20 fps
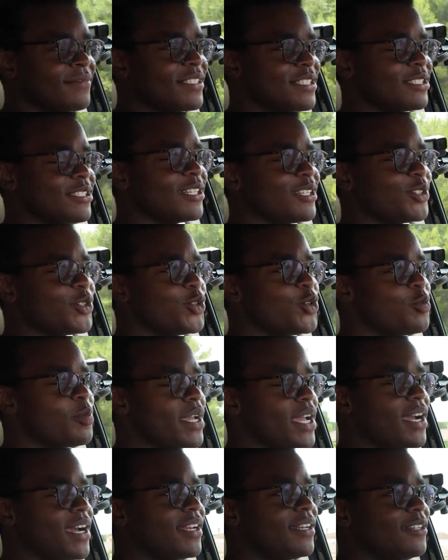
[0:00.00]
it's not too
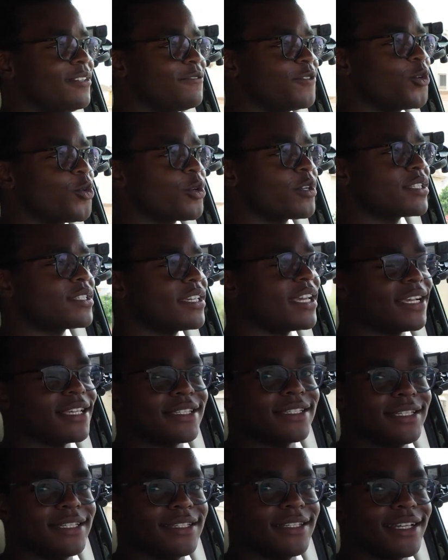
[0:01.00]
bad. Of course,
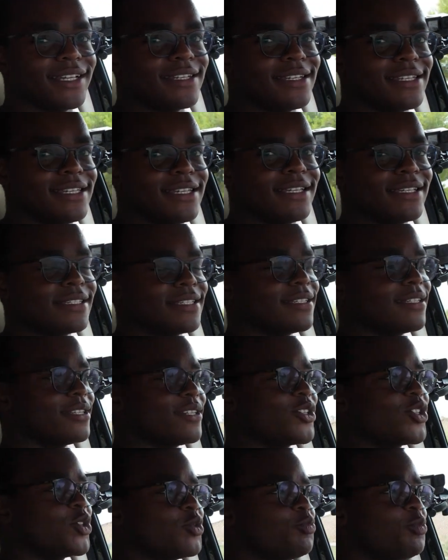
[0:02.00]
XC90 isn't
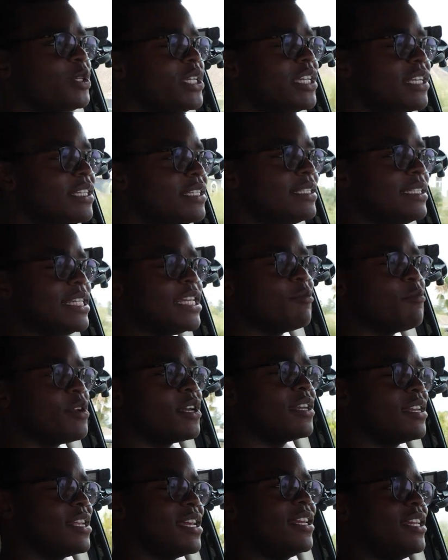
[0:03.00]
a speed
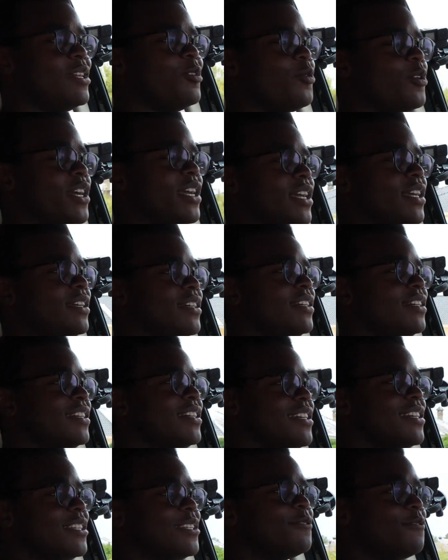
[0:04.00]
demon anyway.
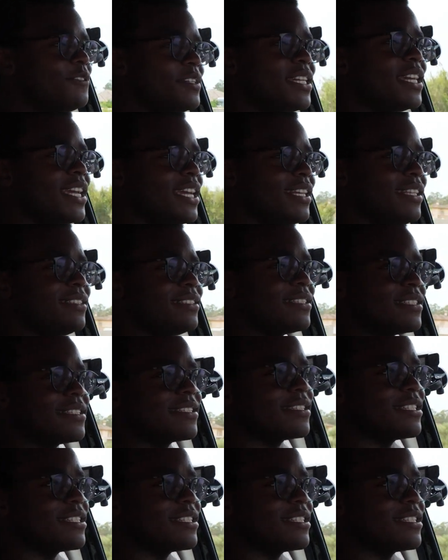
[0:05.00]
The V8 does